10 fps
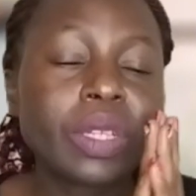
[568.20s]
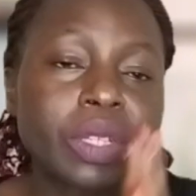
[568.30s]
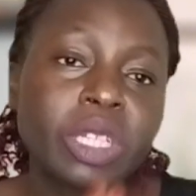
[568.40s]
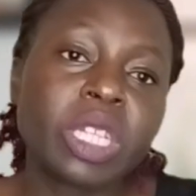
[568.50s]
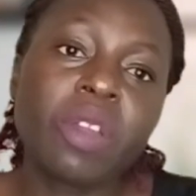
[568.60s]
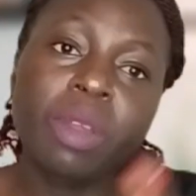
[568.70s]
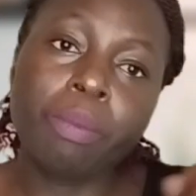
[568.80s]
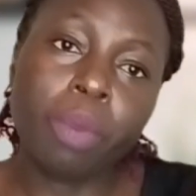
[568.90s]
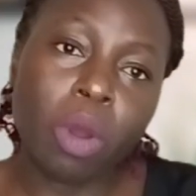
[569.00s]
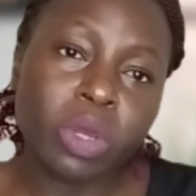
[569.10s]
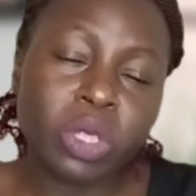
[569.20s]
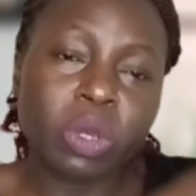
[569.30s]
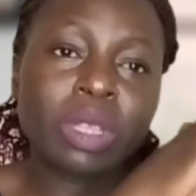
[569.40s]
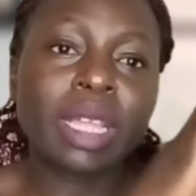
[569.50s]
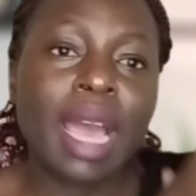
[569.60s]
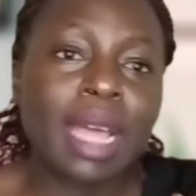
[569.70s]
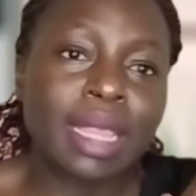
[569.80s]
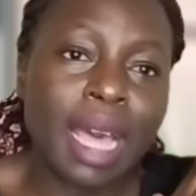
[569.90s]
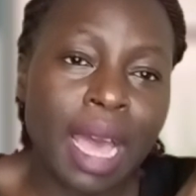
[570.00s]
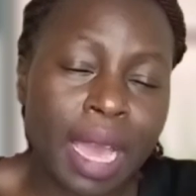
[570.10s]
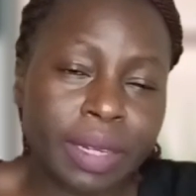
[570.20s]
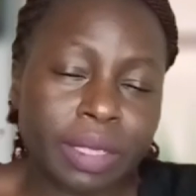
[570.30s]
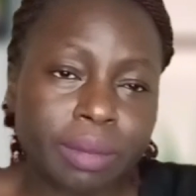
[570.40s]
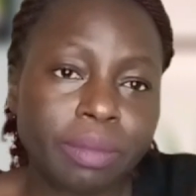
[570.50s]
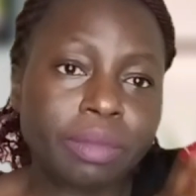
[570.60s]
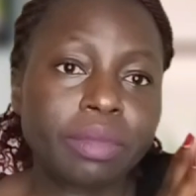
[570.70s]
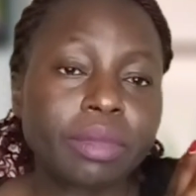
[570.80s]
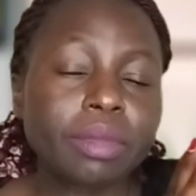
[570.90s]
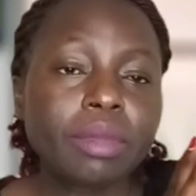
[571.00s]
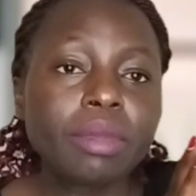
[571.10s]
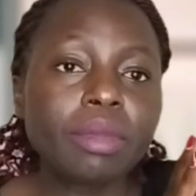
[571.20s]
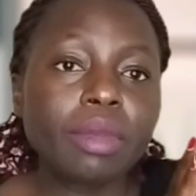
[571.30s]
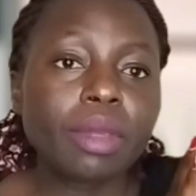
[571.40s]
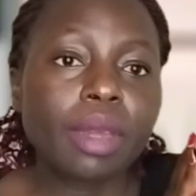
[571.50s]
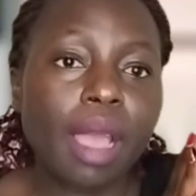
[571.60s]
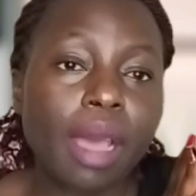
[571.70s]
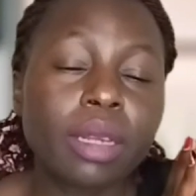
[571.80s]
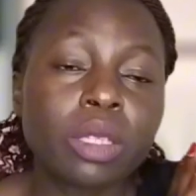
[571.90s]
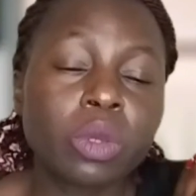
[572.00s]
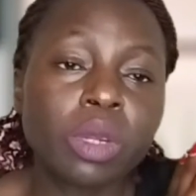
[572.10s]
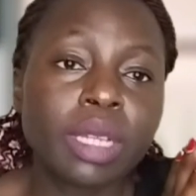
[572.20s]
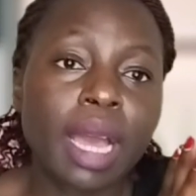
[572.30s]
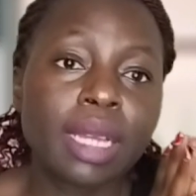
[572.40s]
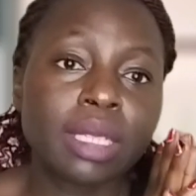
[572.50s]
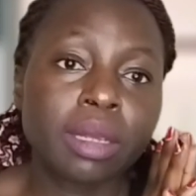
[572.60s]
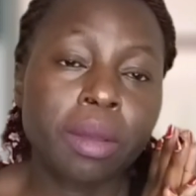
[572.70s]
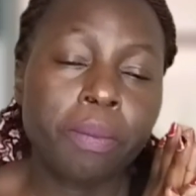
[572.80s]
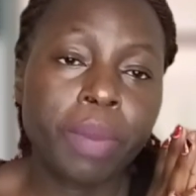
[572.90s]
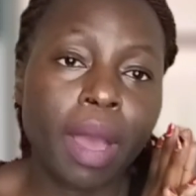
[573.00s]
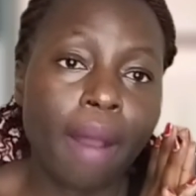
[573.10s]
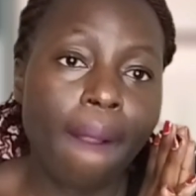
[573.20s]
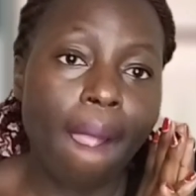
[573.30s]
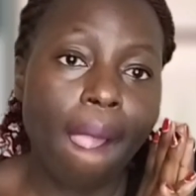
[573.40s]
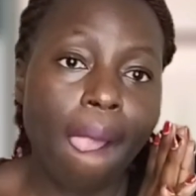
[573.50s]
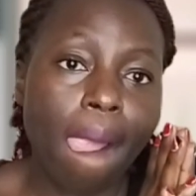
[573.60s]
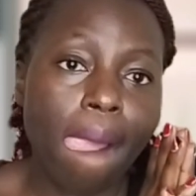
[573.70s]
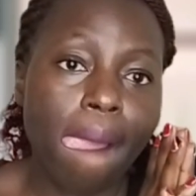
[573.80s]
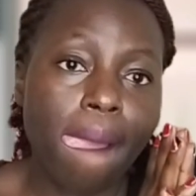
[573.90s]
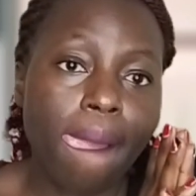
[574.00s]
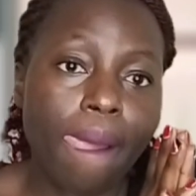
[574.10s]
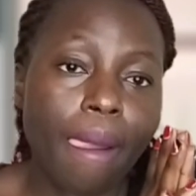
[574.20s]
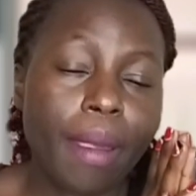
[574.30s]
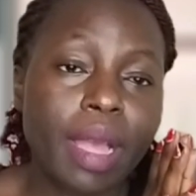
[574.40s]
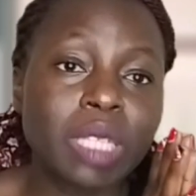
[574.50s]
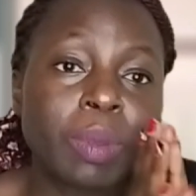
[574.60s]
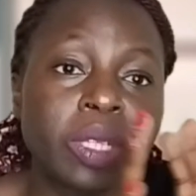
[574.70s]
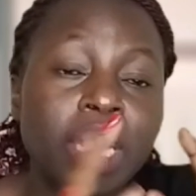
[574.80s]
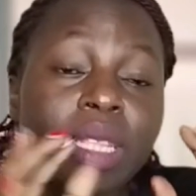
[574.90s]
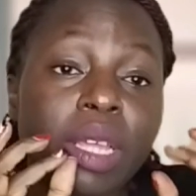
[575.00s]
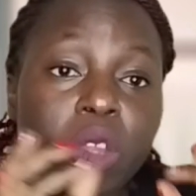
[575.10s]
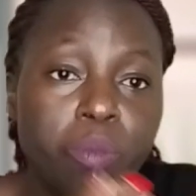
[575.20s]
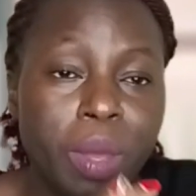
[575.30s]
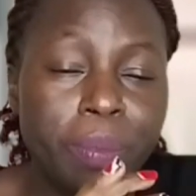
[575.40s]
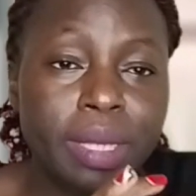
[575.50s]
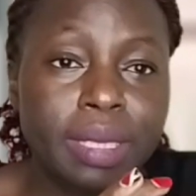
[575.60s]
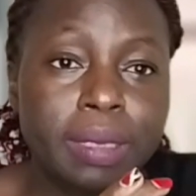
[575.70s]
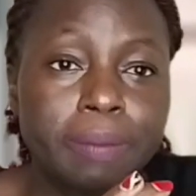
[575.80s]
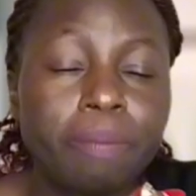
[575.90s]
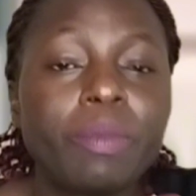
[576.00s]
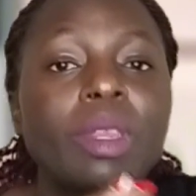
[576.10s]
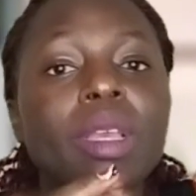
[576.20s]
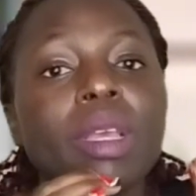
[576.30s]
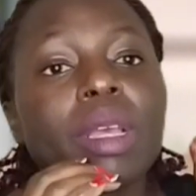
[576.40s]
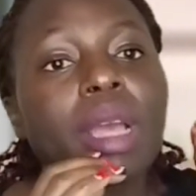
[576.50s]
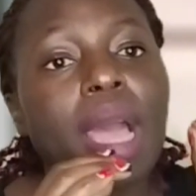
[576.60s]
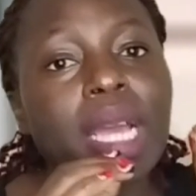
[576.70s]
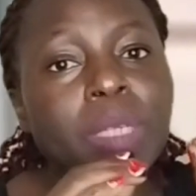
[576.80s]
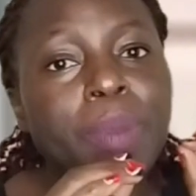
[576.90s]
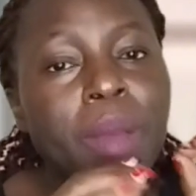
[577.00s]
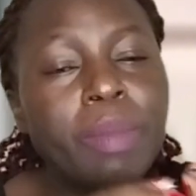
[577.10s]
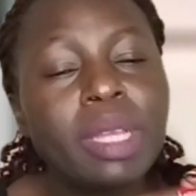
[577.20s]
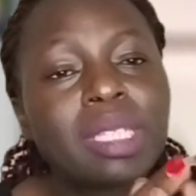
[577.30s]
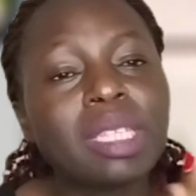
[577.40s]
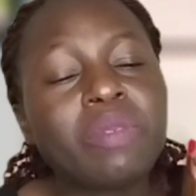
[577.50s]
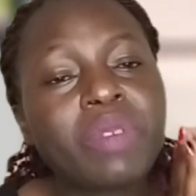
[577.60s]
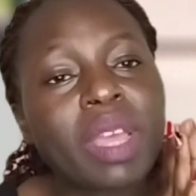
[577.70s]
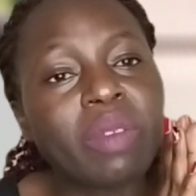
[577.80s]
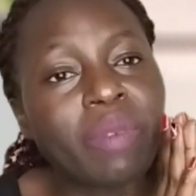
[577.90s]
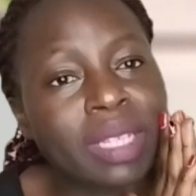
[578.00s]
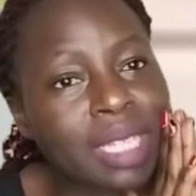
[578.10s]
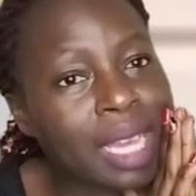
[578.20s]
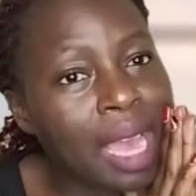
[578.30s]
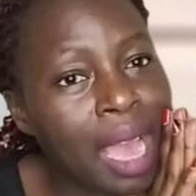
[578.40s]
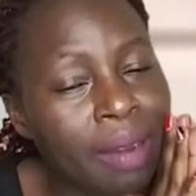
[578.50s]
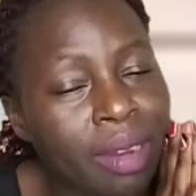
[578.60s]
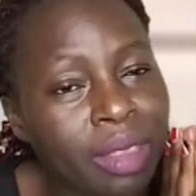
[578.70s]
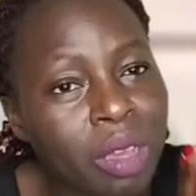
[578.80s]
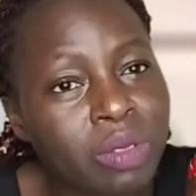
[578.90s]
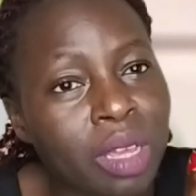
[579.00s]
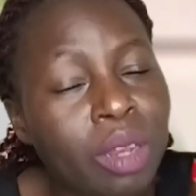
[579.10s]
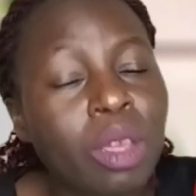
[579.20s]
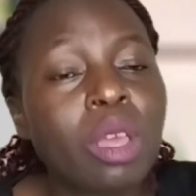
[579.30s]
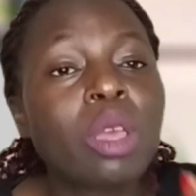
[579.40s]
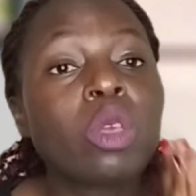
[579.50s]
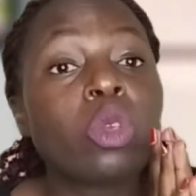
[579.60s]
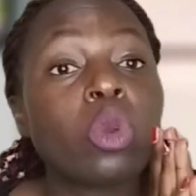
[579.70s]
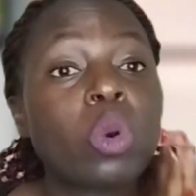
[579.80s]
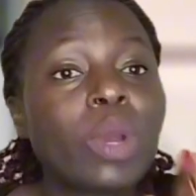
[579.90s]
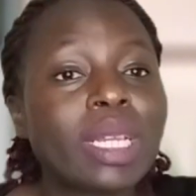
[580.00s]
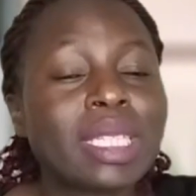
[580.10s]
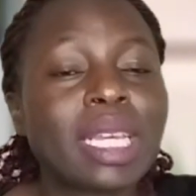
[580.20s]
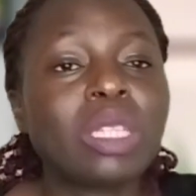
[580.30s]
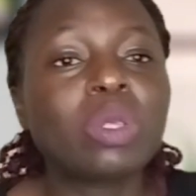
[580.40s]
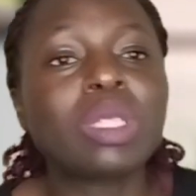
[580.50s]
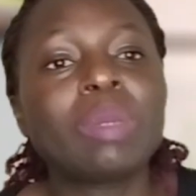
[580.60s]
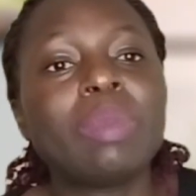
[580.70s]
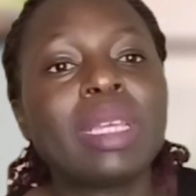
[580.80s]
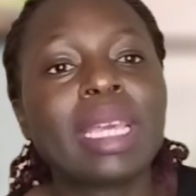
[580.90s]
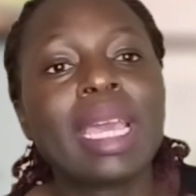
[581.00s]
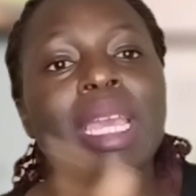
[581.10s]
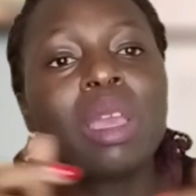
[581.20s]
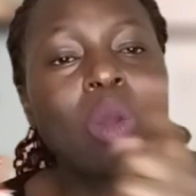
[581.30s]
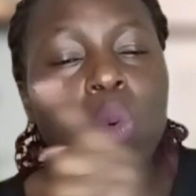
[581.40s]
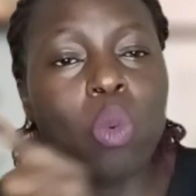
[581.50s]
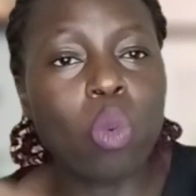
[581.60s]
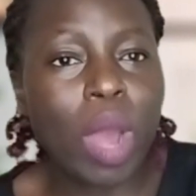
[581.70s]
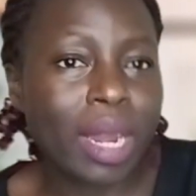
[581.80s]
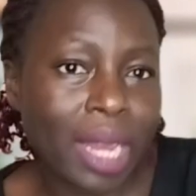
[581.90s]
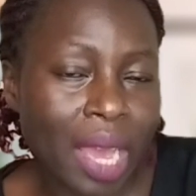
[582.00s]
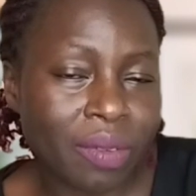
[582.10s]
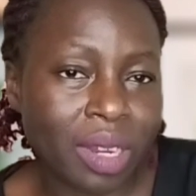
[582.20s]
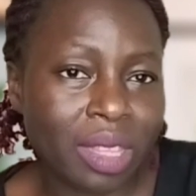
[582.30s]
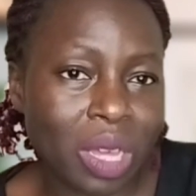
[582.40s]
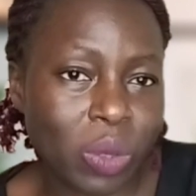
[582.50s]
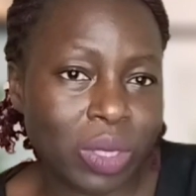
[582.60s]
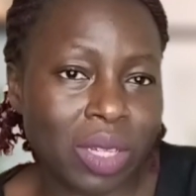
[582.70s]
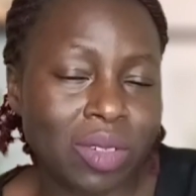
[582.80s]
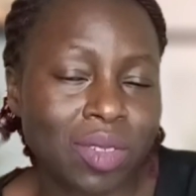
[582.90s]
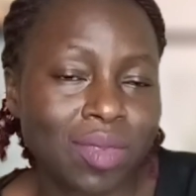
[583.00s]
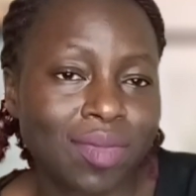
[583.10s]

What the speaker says: Treasury bonds, on the other hand, are sold at par, especially the new papers. At par means if you're investing 100,000, you will send to CBK 100,000.